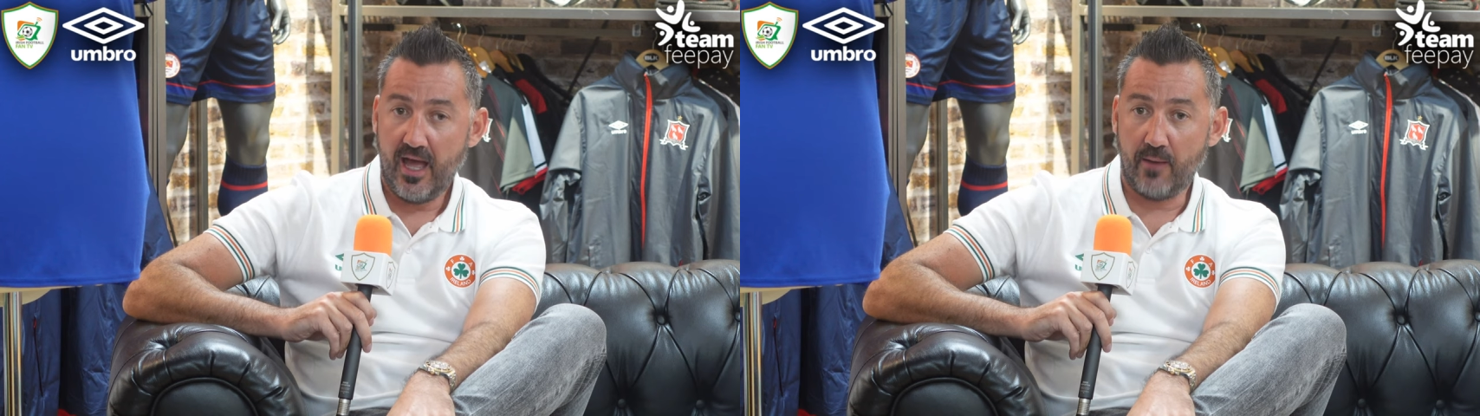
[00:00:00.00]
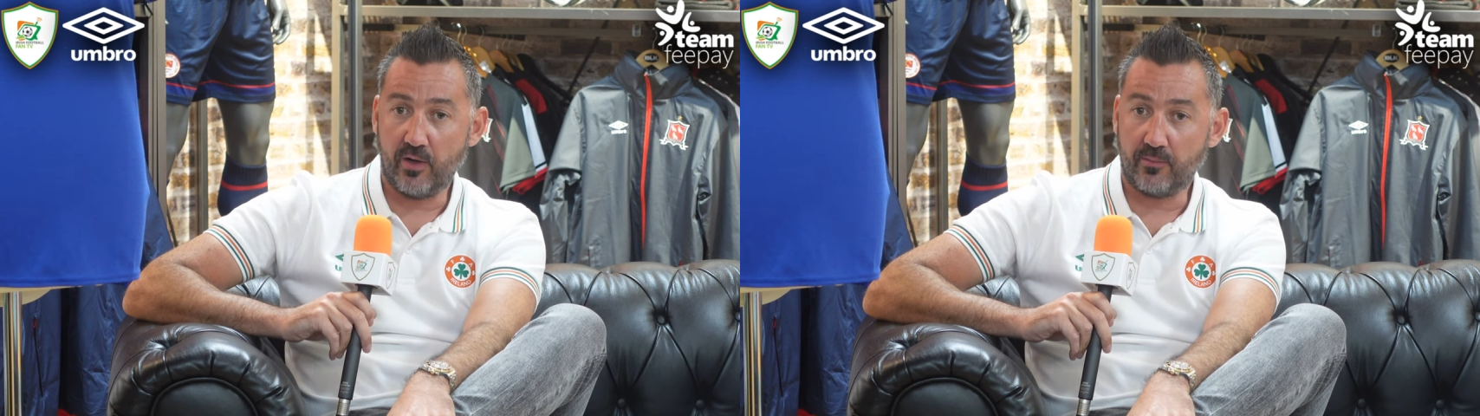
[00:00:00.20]

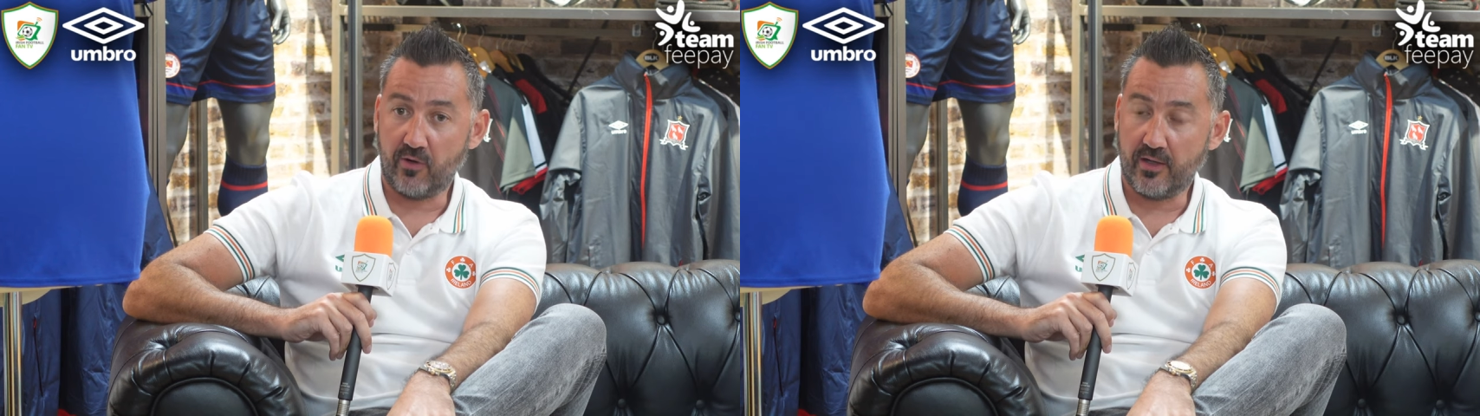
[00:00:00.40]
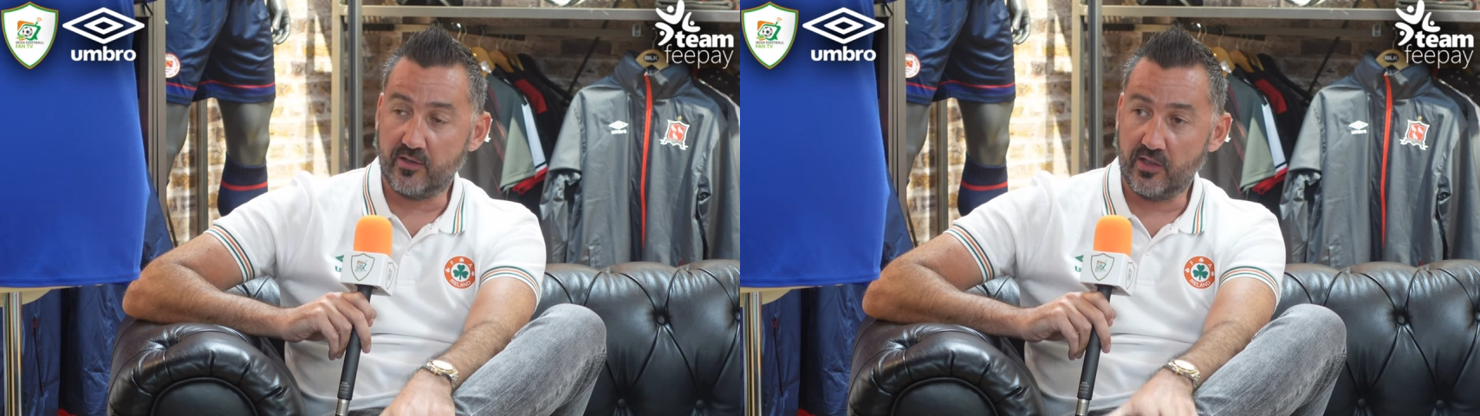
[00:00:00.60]
And what I'm
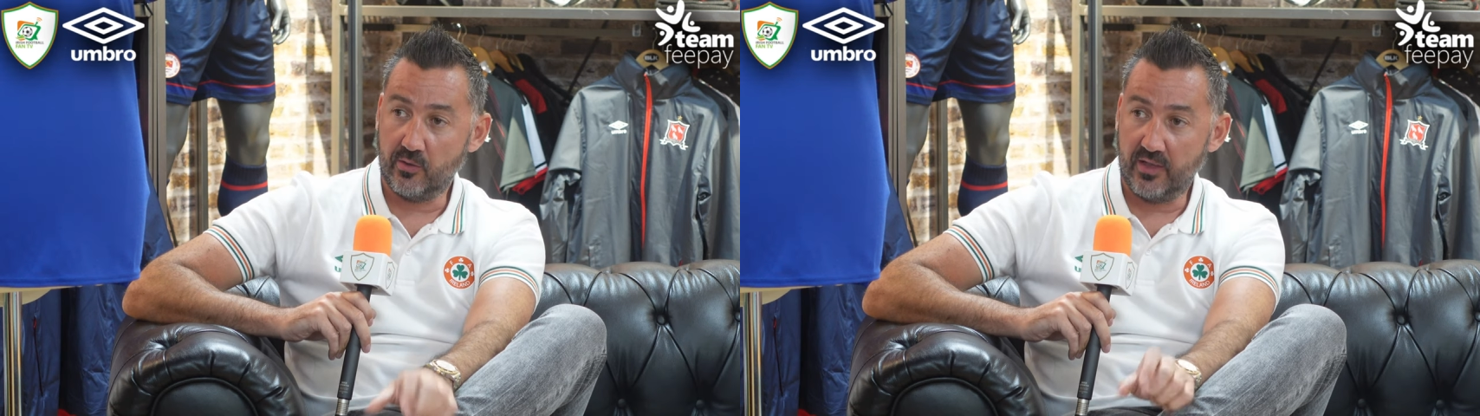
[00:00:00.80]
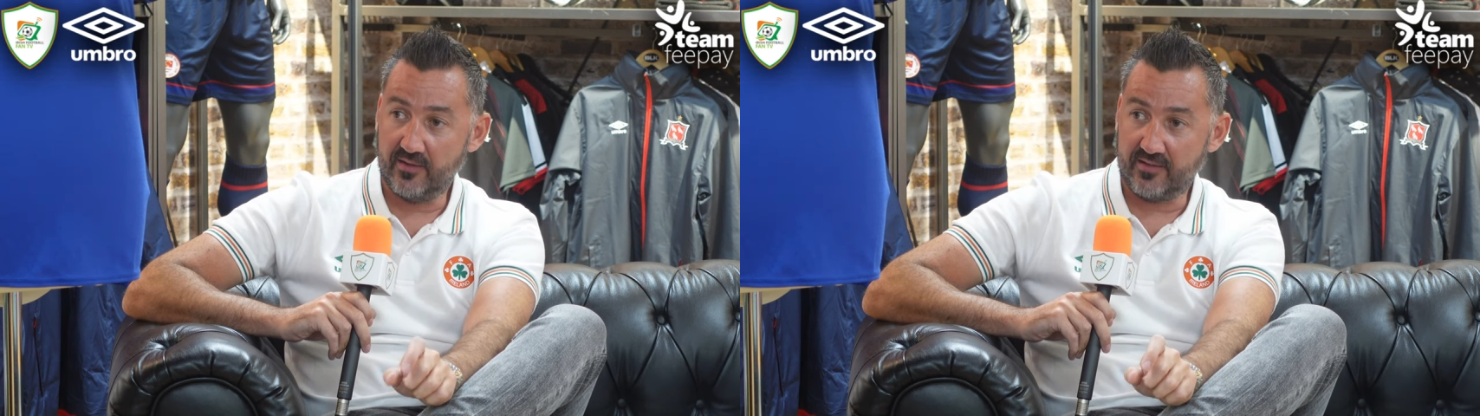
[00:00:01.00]
trying to
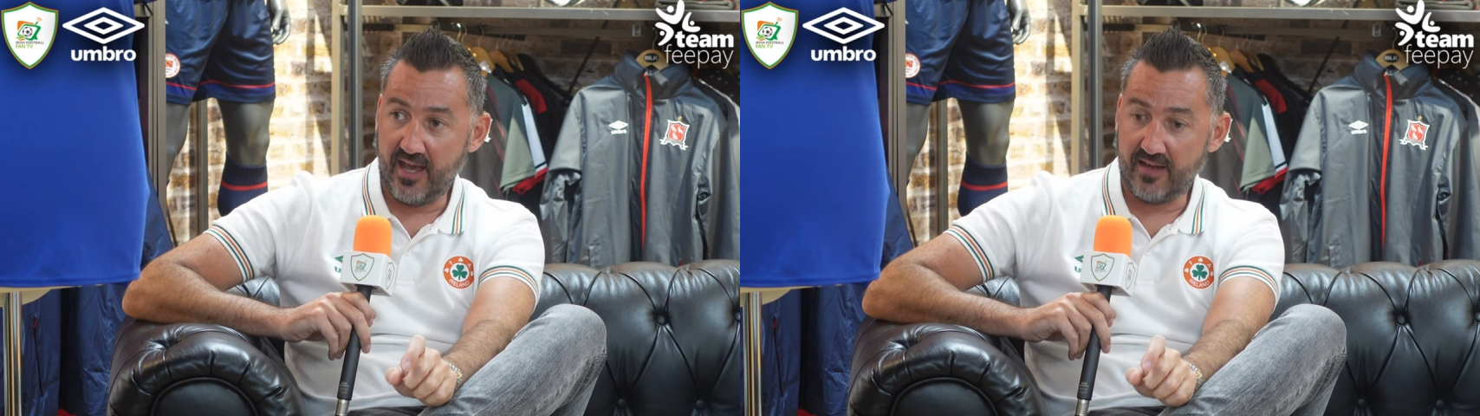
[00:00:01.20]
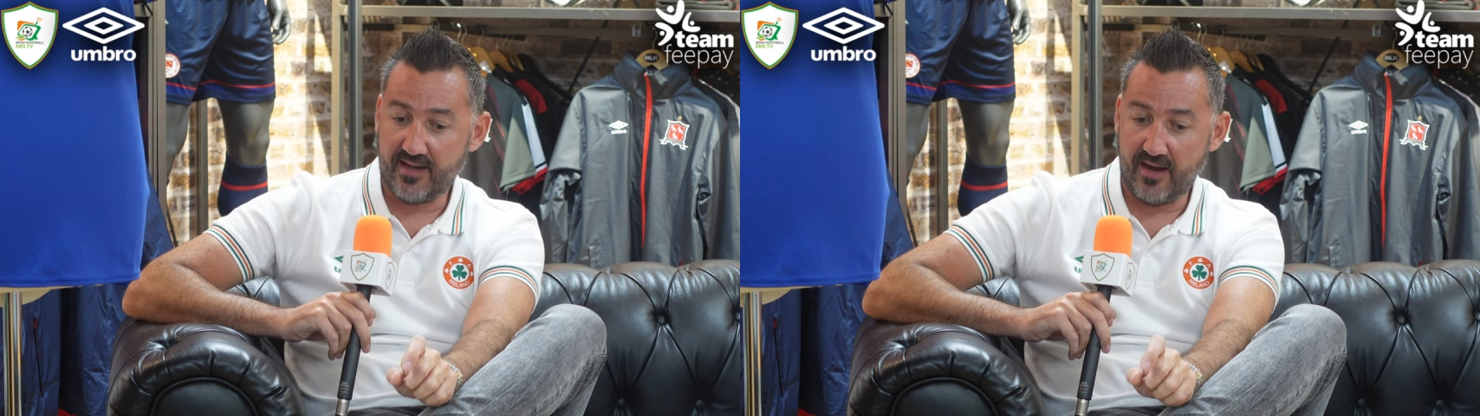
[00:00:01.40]
do is get